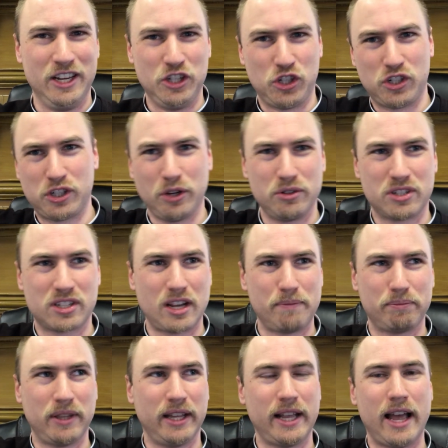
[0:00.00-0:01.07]
He shoots
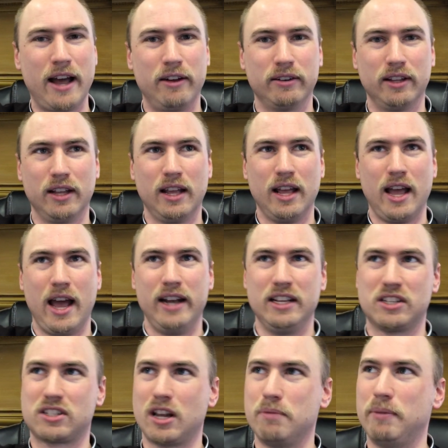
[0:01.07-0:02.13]
something out and he
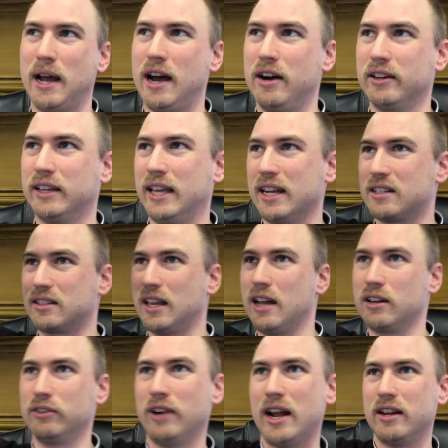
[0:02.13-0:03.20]
somehow gets
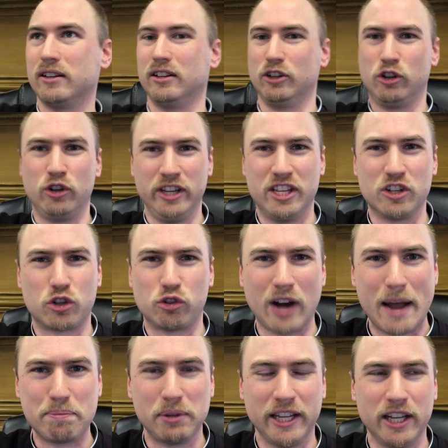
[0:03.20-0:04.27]
that around his
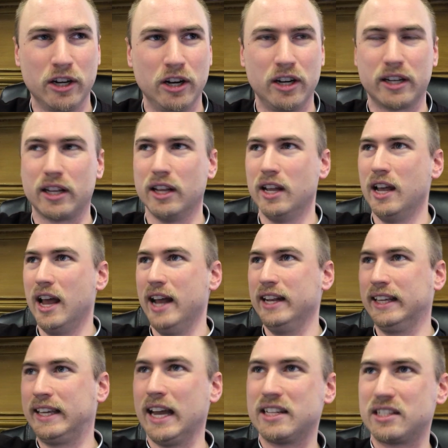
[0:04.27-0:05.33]
grappling hook and
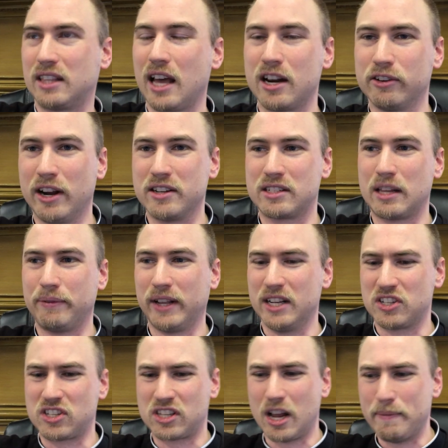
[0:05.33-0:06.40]
he gets that around something and
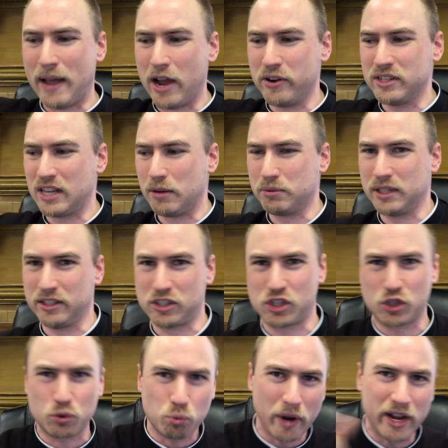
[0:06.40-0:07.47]
somehow he's able to
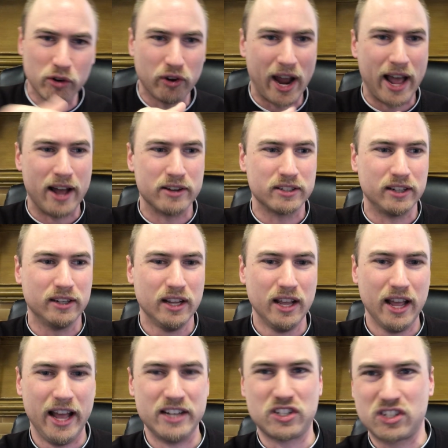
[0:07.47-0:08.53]
swing around
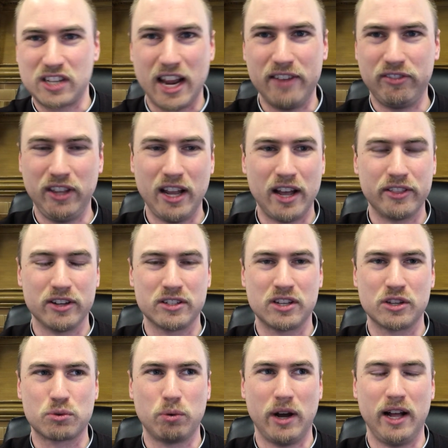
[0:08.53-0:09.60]
and save the others
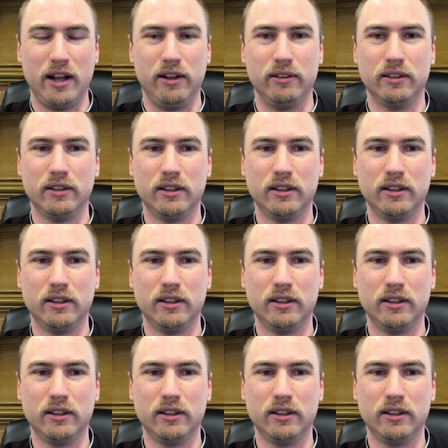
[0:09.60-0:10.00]
as well.